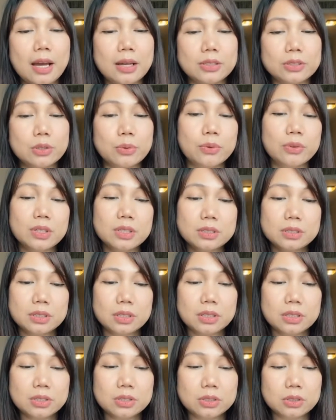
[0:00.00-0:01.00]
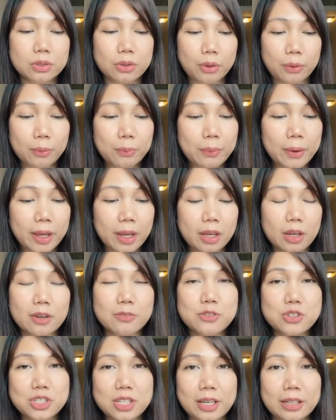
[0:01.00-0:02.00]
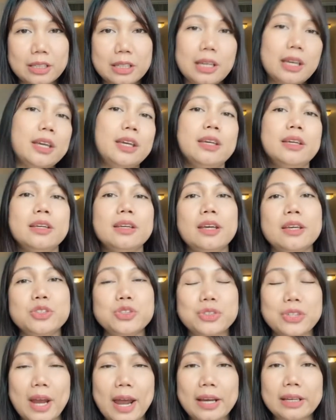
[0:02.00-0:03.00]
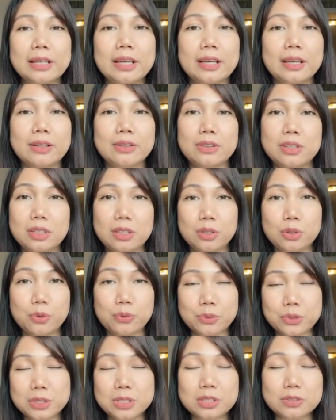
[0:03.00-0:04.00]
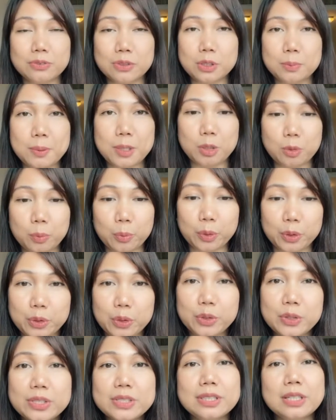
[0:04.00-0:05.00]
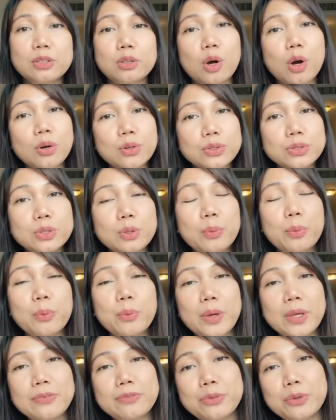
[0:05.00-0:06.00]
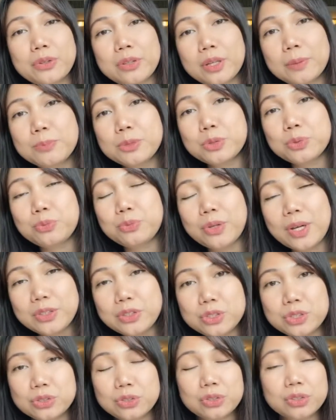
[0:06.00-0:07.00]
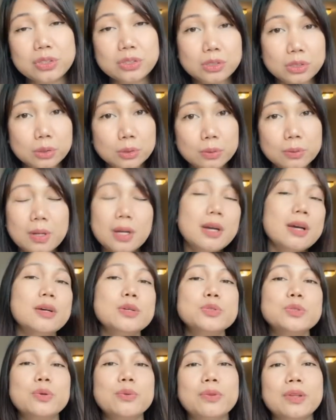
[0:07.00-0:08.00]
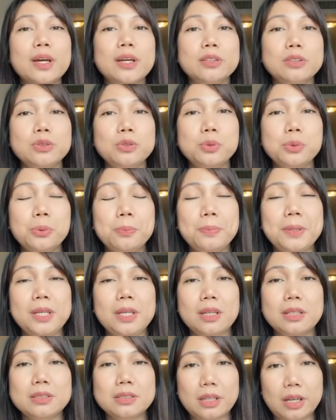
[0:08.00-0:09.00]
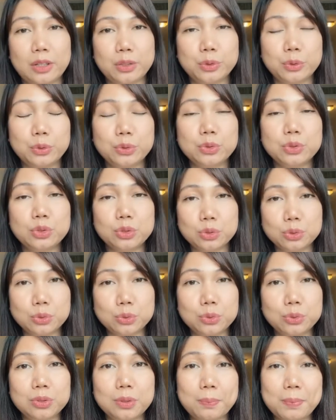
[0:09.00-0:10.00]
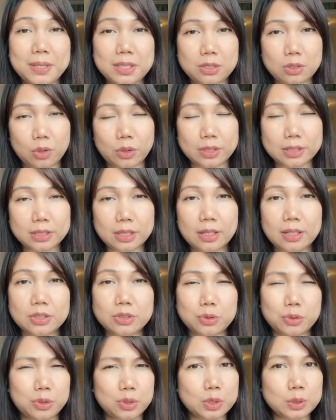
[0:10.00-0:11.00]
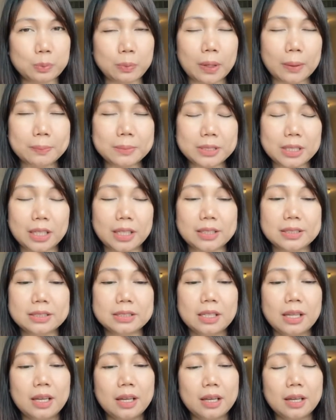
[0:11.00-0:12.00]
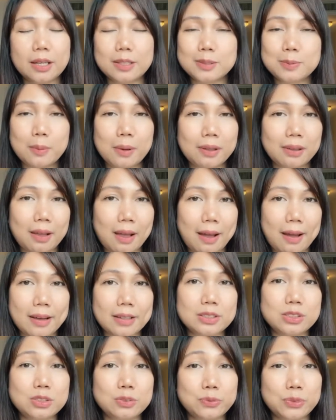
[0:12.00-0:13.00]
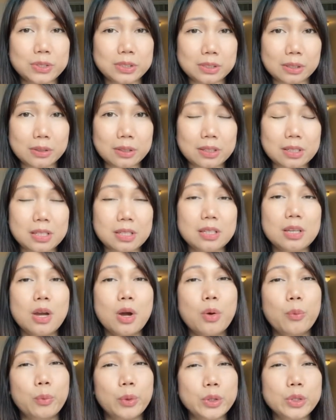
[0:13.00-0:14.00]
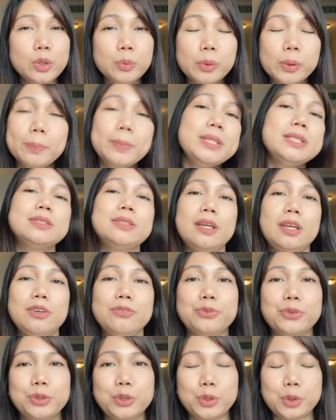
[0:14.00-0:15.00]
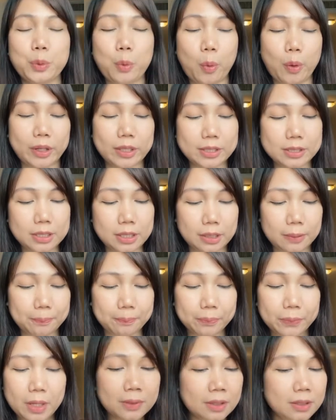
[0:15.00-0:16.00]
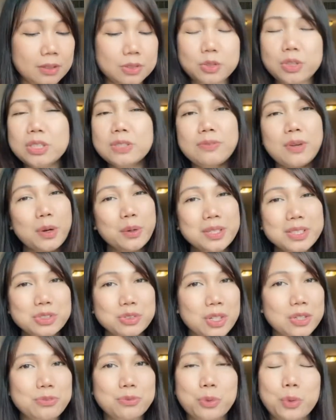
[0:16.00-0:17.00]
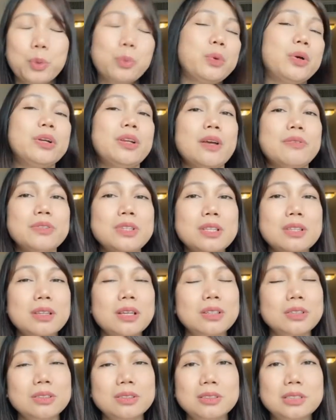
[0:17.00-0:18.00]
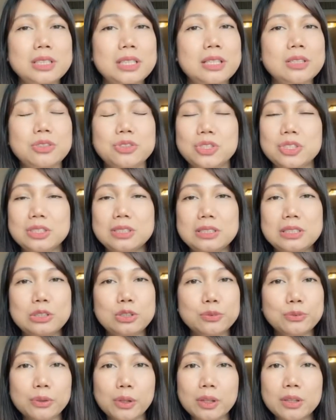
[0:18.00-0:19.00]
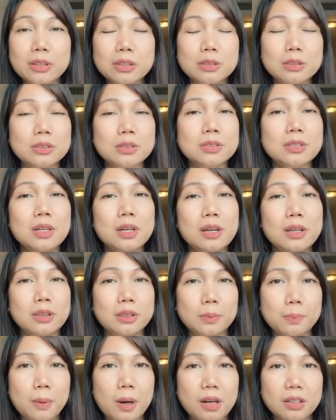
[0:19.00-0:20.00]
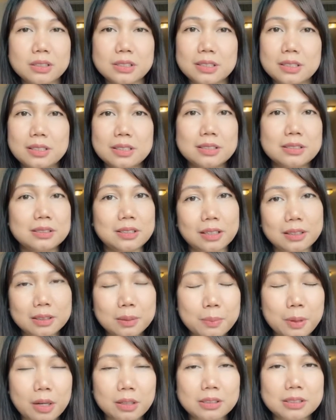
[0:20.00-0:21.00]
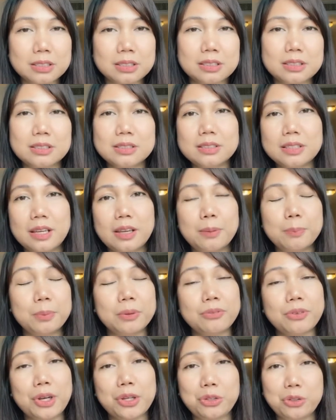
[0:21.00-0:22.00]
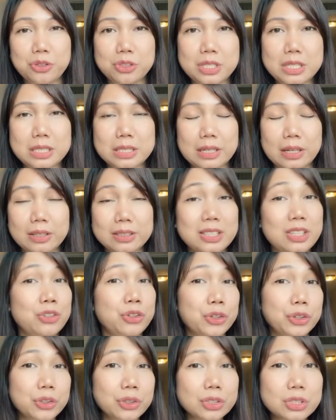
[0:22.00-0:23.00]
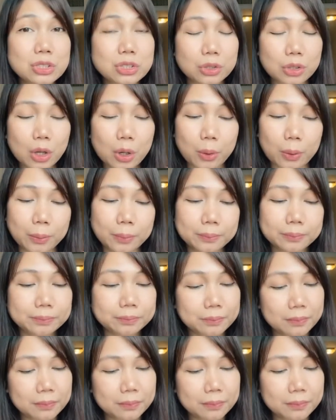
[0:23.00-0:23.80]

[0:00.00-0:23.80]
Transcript: So this is their way of checking and tracking the overseas Filipino workers, and also a way for them to register you so that you will be entitled to the PCR test or the swab test, as well as the facility where you will be staying for your quarantine. So it's very straightforward. Everything that you need, you just need to fill in the boxes, tick the boxes, and provide your details, and you're good to go.